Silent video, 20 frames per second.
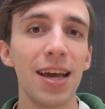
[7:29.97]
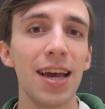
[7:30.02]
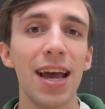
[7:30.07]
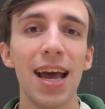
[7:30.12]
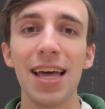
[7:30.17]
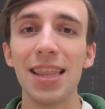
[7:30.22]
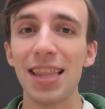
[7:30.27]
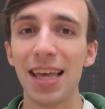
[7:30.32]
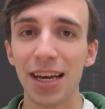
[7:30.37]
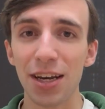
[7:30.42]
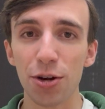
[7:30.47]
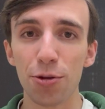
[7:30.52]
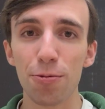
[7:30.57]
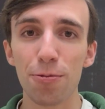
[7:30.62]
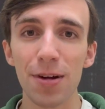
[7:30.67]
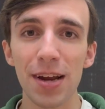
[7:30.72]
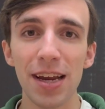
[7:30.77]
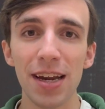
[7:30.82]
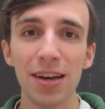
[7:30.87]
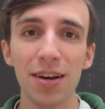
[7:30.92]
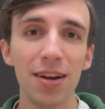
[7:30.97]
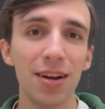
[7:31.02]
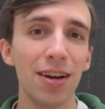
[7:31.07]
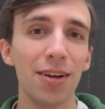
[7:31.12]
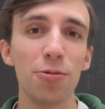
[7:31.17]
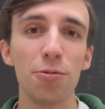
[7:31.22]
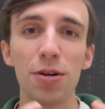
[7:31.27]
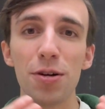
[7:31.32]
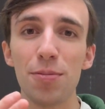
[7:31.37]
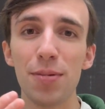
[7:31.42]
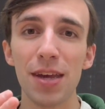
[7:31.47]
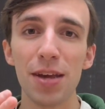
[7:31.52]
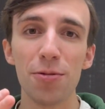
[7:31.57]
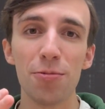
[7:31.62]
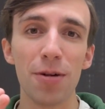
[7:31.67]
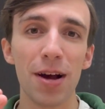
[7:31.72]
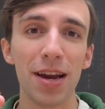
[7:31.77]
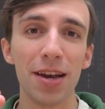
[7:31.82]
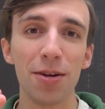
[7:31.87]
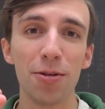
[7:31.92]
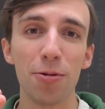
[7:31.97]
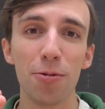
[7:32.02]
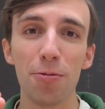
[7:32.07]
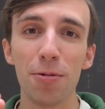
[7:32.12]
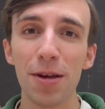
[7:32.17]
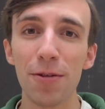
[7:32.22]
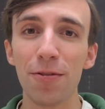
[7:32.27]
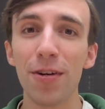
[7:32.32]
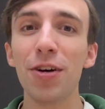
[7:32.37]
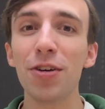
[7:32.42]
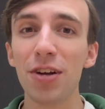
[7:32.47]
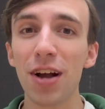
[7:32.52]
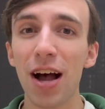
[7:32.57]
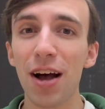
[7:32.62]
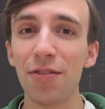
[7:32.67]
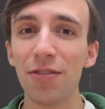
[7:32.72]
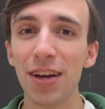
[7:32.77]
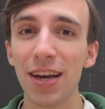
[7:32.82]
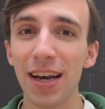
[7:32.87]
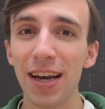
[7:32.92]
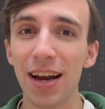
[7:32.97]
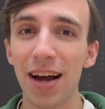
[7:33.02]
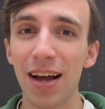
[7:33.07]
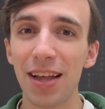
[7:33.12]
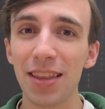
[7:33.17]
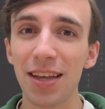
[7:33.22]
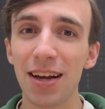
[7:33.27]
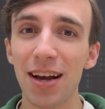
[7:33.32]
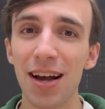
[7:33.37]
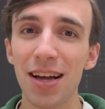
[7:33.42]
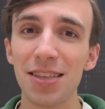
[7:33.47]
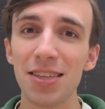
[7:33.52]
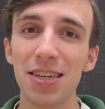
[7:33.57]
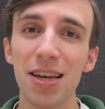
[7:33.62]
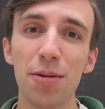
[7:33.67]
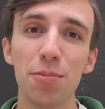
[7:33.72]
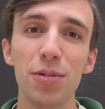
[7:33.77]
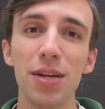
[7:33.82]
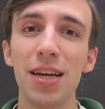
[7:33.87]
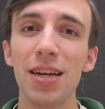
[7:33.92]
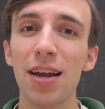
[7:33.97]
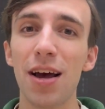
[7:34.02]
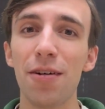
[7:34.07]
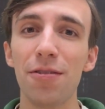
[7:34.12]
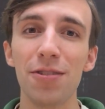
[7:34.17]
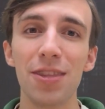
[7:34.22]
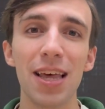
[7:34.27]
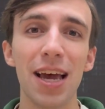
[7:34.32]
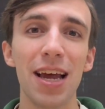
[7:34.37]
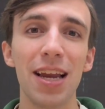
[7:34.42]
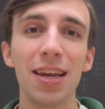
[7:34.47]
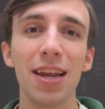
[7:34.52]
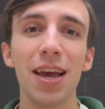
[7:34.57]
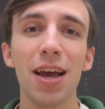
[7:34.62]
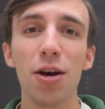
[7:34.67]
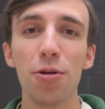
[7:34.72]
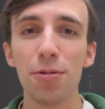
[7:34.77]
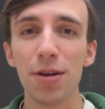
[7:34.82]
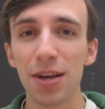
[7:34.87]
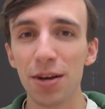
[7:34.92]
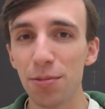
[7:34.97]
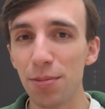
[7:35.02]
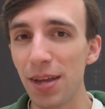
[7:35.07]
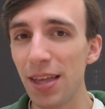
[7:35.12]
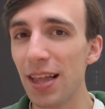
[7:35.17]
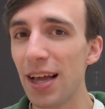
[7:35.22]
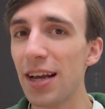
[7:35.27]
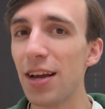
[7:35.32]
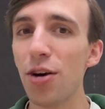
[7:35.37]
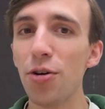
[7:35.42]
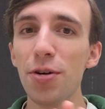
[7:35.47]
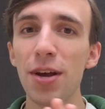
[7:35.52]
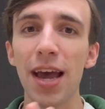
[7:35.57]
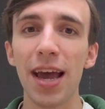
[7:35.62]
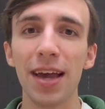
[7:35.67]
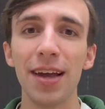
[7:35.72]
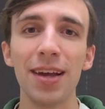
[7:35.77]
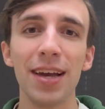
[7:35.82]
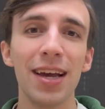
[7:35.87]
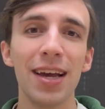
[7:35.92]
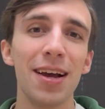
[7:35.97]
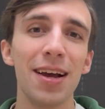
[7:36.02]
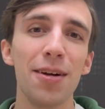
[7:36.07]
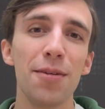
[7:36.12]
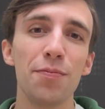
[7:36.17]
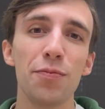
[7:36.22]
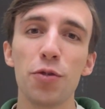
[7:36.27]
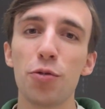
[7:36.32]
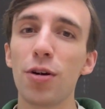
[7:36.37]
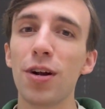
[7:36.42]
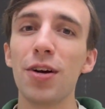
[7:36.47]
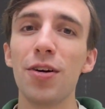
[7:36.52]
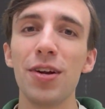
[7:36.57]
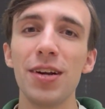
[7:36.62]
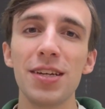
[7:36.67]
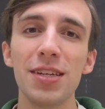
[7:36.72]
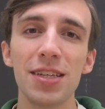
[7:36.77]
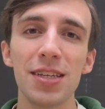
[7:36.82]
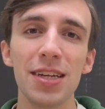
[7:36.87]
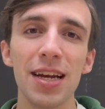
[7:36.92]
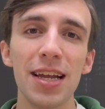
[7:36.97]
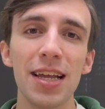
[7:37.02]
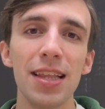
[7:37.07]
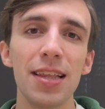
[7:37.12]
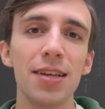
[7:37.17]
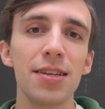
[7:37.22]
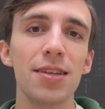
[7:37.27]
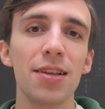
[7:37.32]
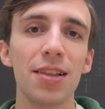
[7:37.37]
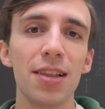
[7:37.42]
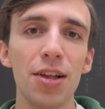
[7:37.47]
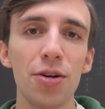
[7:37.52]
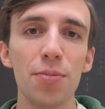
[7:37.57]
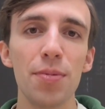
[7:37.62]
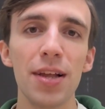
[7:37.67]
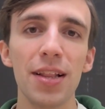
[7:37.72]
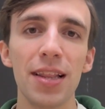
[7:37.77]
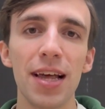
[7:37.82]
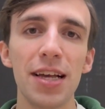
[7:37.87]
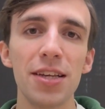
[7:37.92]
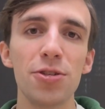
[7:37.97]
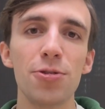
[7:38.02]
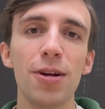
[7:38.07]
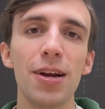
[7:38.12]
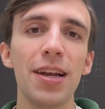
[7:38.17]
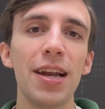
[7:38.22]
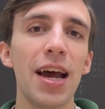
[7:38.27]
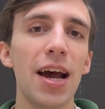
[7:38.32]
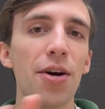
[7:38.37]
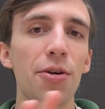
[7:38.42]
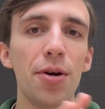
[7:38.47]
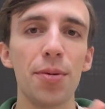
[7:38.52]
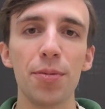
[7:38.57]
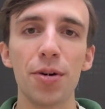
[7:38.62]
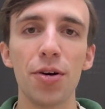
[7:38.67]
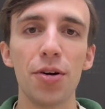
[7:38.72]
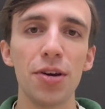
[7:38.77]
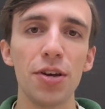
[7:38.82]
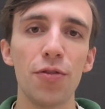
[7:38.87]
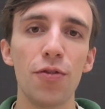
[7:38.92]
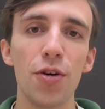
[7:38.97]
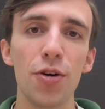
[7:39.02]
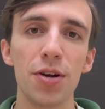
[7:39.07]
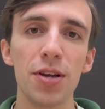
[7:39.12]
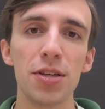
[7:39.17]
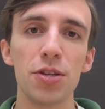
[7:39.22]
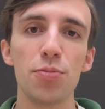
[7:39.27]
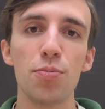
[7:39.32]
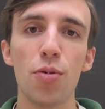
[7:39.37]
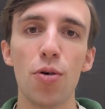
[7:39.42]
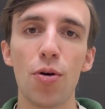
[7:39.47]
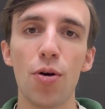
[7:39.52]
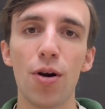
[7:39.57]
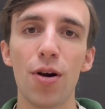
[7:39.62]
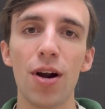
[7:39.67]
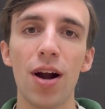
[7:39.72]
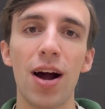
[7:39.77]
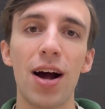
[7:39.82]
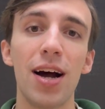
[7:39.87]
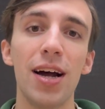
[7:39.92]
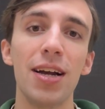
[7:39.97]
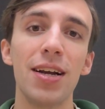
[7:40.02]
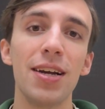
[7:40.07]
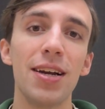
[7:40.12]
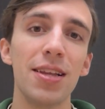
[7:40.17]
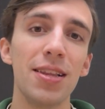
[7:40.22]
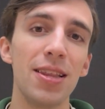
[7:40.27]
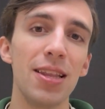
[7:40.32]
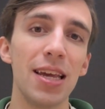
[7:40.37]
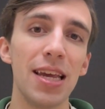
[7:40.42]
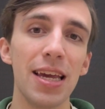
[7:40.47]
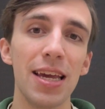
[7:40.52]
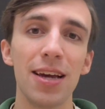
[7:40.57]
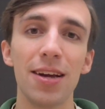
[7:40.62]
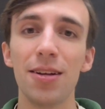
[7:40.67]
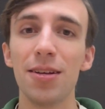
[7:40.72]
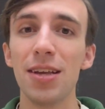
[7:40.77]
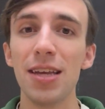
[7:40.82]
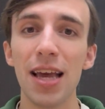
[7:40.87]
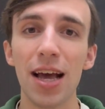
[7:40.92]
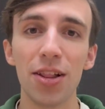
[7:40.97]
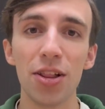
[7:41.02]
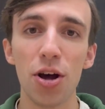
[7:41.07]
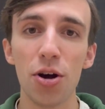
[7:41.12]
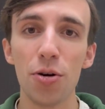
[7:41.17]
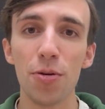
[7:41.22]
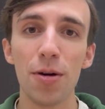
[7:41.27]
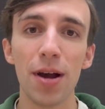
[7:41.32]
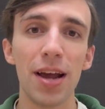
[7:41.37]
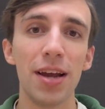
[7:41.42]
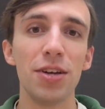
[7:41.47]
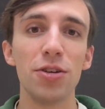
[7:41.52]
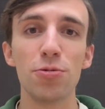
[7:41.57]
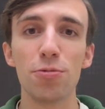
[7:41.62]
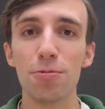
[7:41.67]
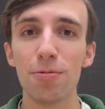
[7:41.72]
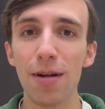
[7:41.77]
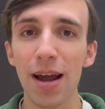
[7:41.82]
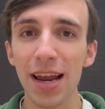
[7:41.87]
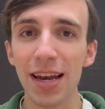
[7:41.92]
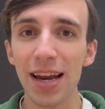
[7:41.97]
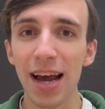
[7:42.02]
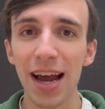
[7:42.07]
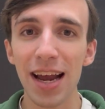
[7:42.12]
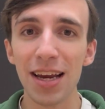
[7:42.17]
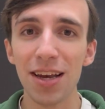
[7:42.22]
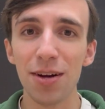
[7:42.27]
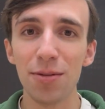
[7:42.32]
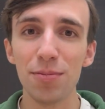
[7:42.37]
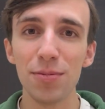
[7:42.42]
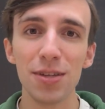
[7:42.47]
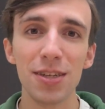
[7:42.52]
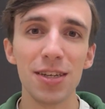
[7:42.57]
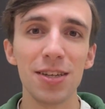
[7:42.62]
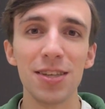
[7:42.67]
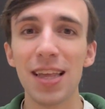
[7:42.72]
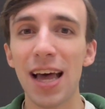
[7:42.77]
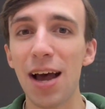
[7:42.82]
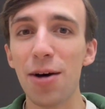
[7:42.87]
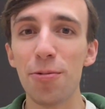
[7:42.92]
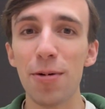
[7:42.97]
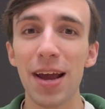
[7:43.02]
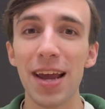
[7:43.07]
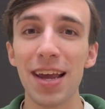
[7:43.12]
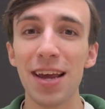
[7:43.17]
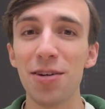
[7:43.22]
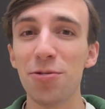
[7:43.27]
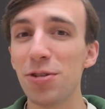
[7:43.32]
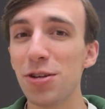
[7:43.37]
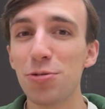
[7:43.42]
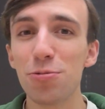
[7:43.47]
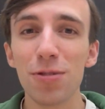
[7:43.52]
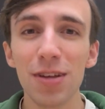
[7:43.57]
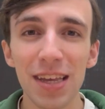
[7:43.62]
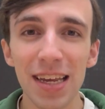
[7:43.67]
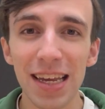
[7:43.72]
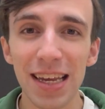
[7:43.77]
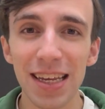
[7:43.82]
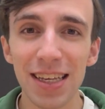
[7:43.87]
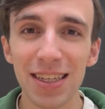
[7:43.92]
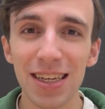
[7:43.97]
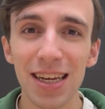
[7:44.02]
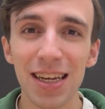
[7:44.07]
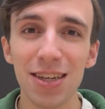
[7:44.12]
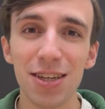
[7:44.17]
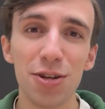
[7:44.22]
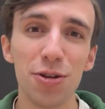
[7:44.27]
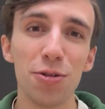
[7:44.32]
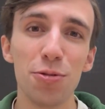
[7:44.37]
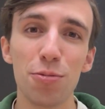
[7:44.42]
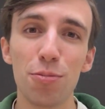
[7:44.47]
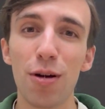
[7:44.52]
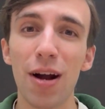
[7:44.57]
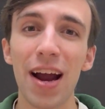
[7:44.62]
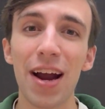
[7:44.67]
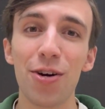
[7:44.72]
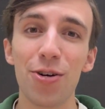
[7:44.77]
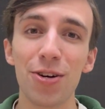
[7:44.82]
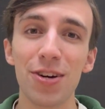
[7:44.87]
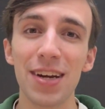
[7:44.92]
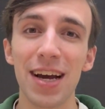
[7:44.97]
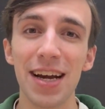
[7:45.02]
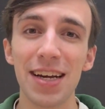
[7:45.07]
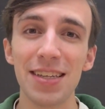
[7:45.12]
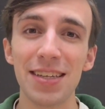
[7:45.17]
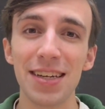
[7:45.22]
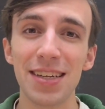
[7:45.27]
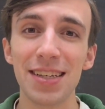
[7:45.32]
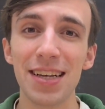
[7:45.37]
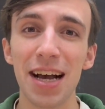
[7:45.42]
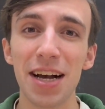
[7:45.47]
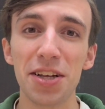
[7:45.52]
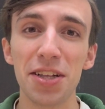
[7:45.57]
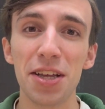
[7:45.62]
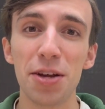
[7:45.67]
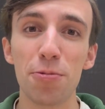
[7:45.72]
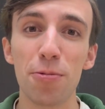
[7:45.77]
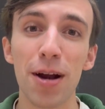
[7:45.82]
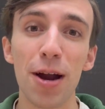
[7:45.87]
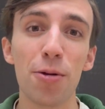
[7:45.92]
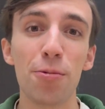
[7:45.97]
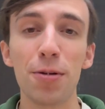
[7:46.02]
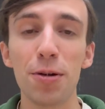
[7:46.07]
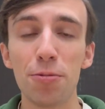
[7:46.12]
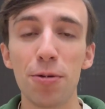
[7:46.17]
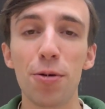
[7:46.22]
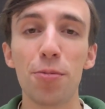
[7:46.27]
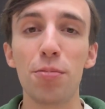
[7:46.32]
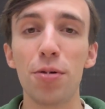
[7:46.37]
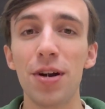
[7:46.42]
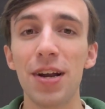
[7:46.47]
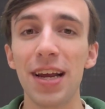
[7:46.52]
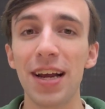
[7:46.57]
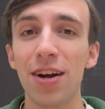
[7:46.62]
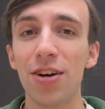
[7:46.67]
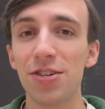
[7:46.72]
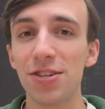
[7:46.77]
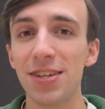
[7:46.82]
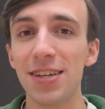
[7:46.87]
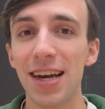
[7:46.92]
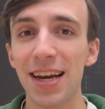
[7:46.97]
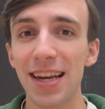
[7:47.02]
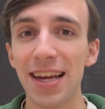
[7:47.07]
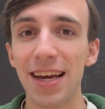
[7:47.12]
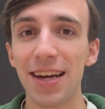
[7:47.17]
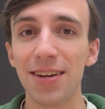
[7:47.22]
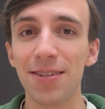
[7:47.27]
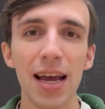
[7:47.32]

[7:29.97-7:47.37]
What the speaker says: And then green would be when we felt confident on the concept enough that we could be like, okay, we're going to study this a little bit less right now. I'm going to focus more on the yellow and red items. So that way it was really easy to prioritize exactly where we were putting our studying.